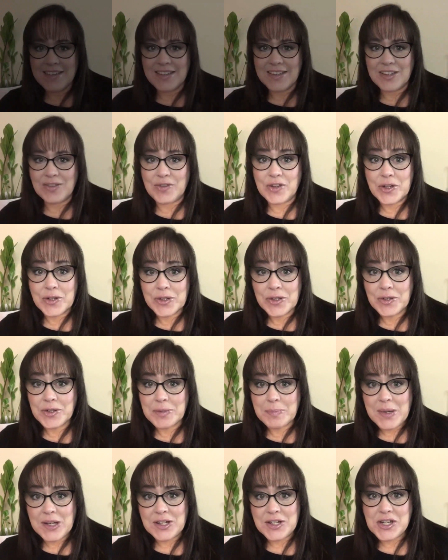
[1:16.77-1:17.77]
If you're new
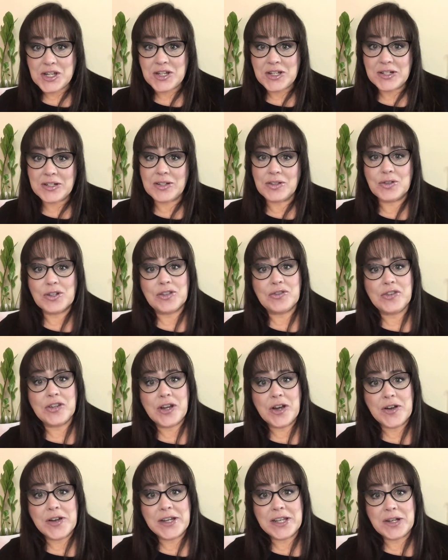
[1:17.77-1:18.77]
to Mahjong, or if
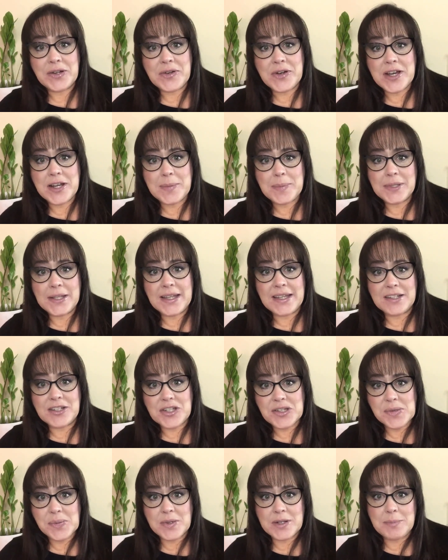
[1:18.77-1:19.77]
you already know how to play and
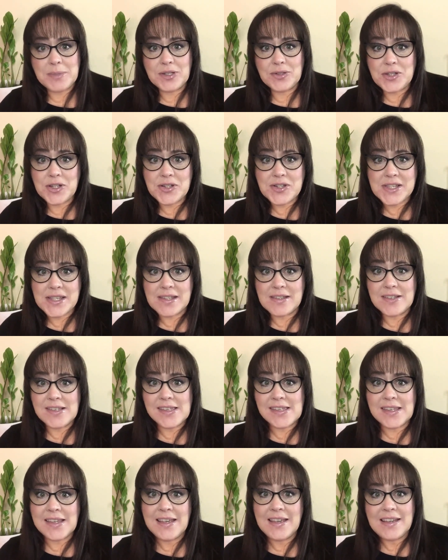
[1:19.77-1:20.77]
just want to build your
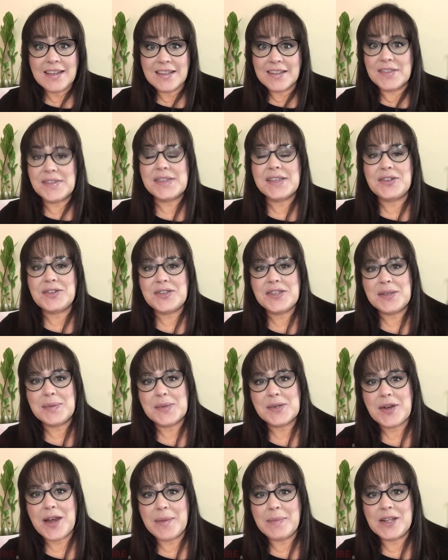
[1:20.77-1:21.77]
skills, consider
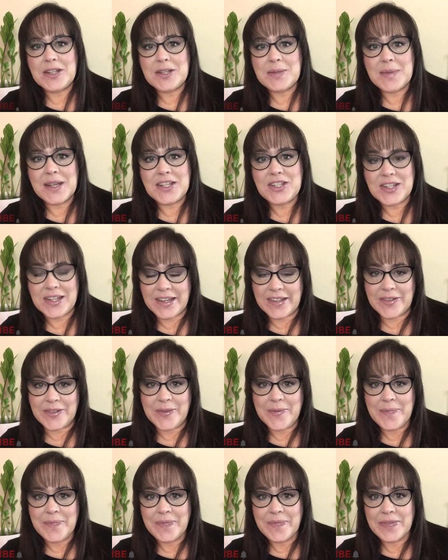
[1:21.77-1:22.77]
subscribing to my
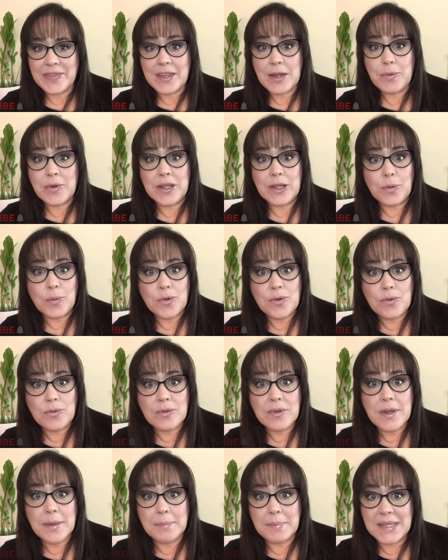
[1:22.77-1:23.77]
channel. That way you won't
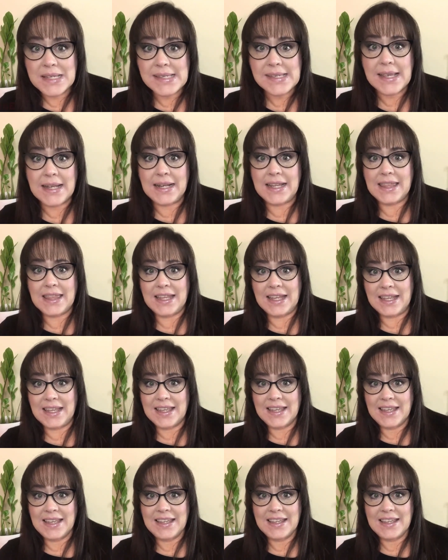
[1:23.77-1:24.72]
miss anything.